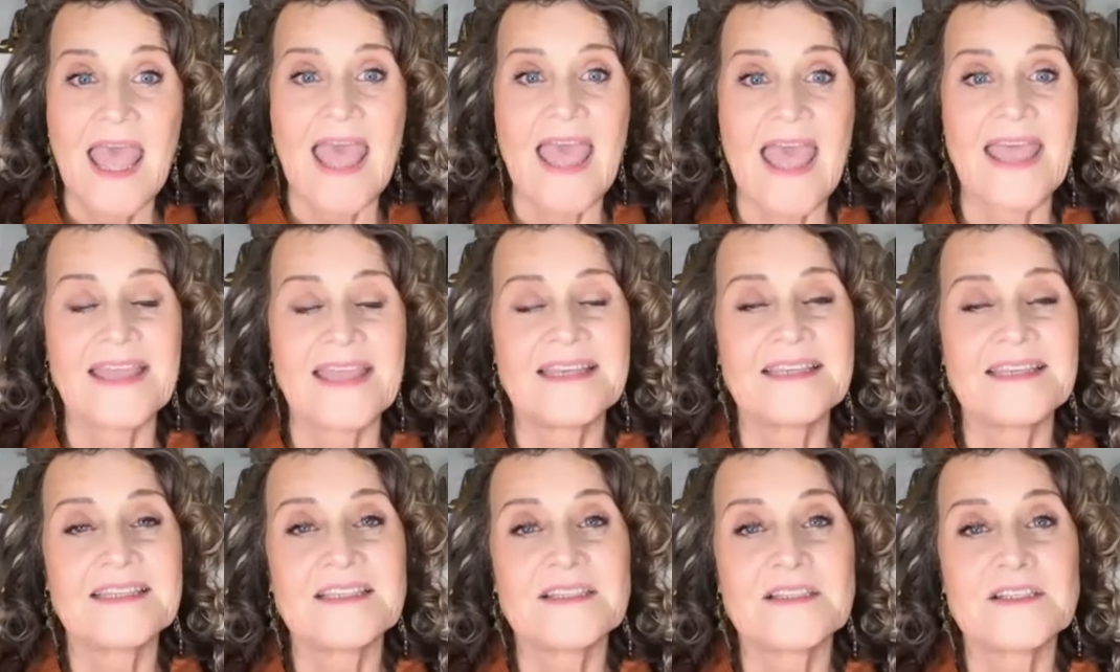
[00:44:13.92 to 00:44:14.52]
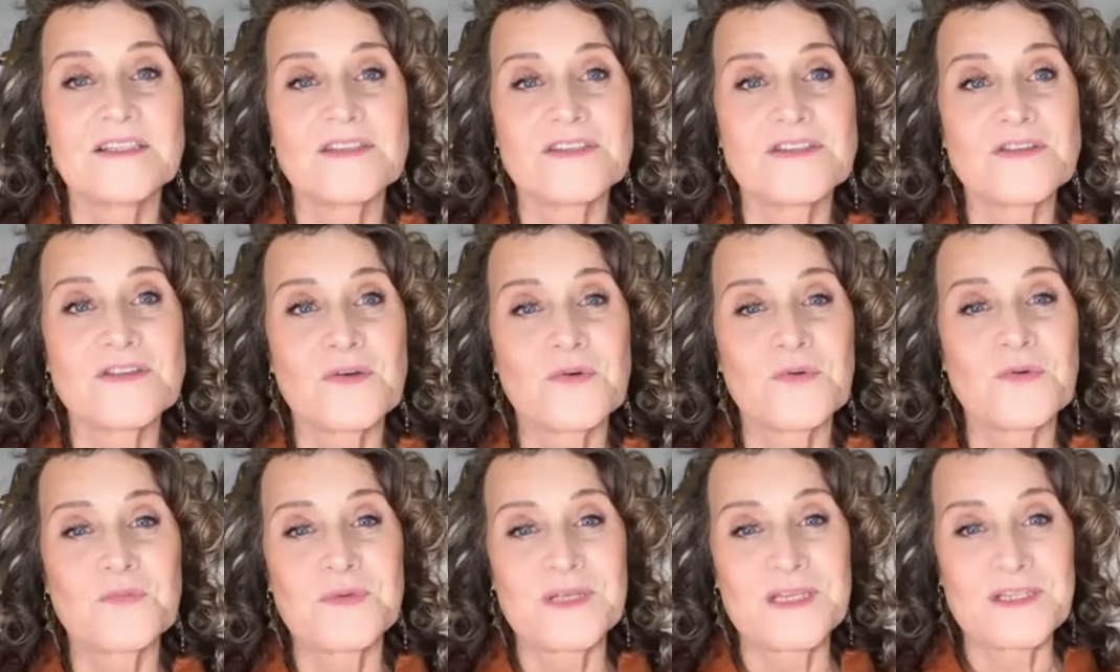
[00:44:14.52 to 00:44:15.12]
And
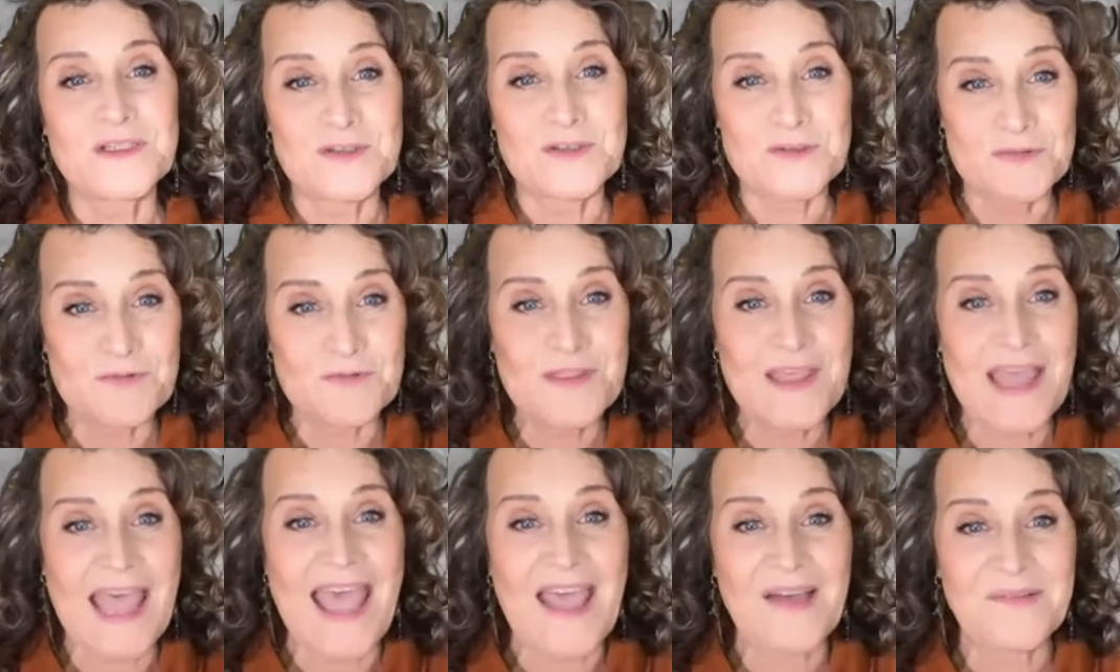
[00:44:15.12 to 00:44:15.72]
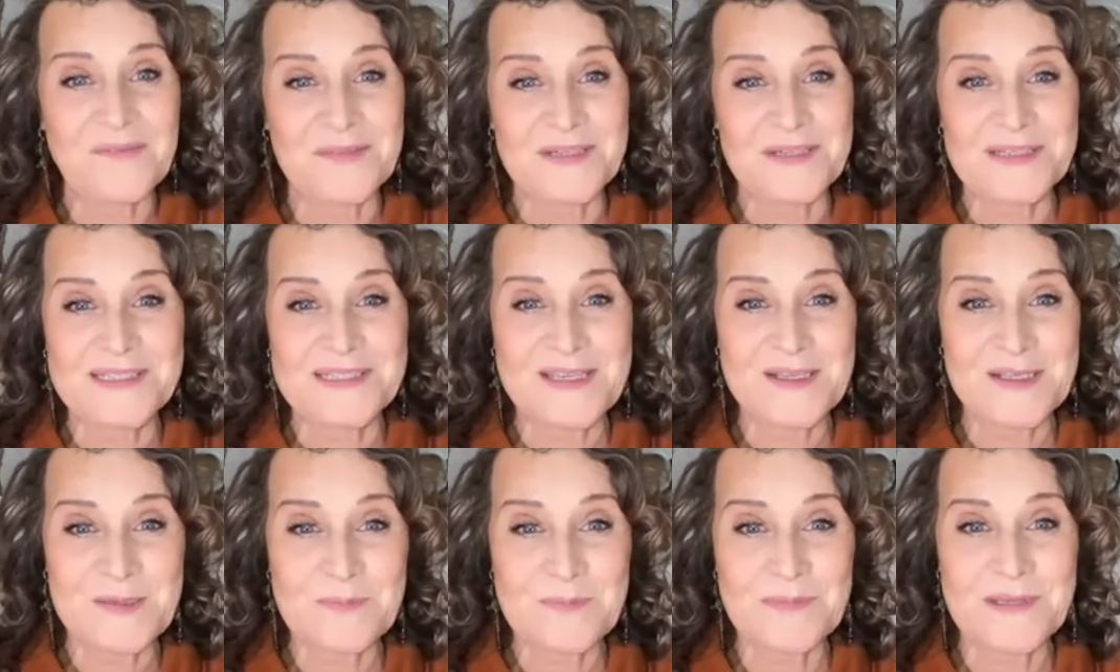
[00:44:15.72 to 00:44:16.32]
so we do that, we
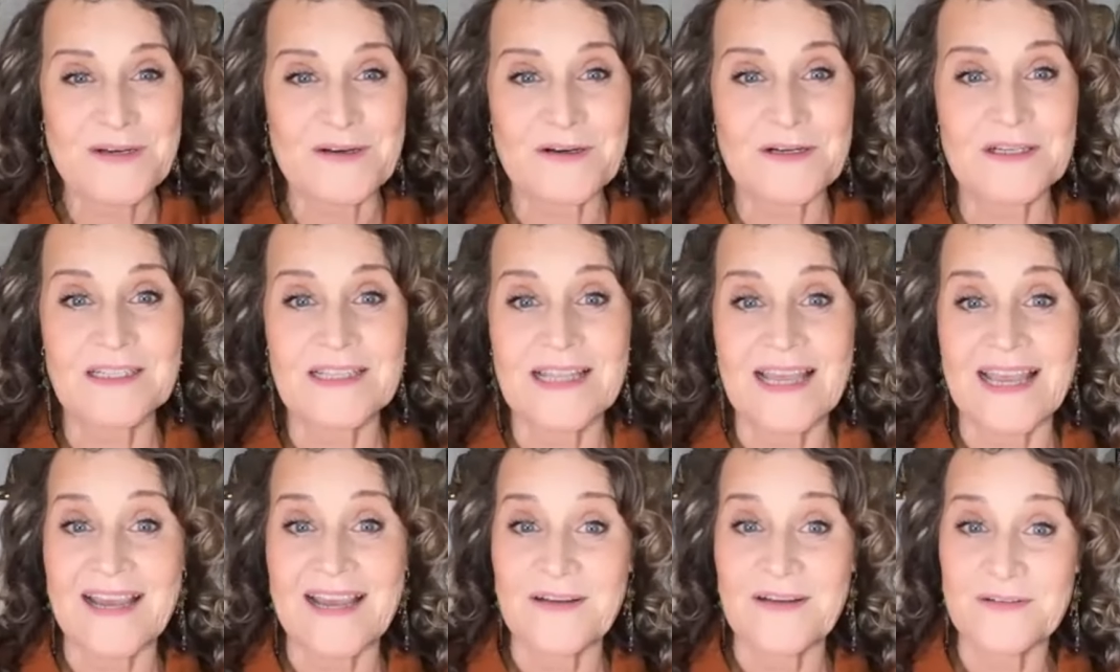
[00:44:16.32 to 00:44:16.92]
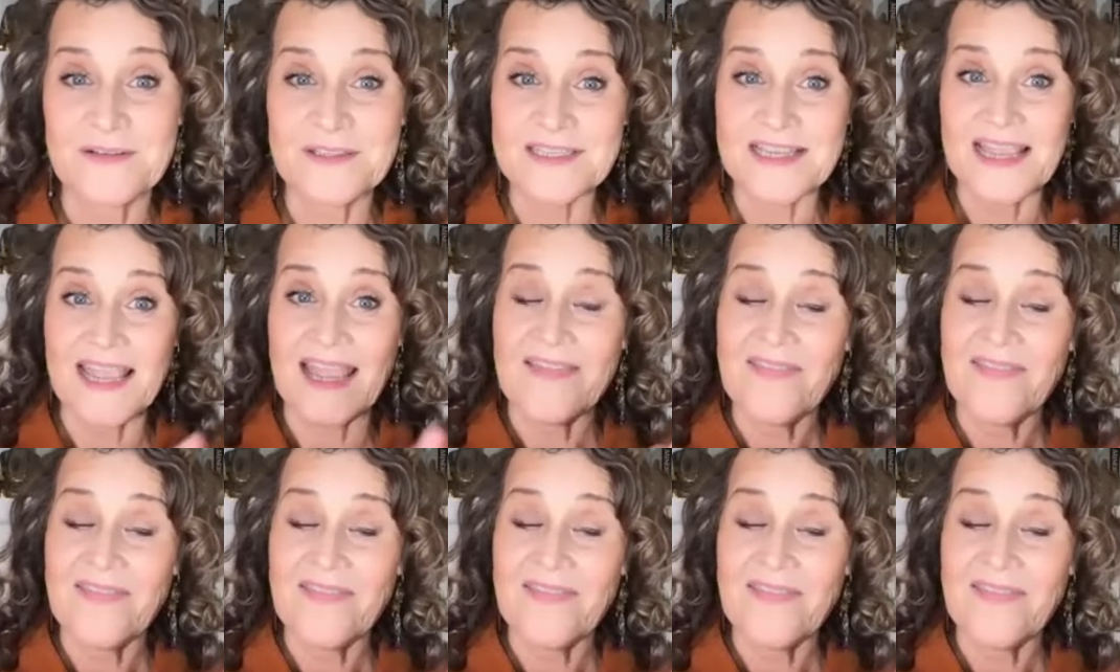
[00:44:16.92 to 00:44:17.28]
disappear clouds,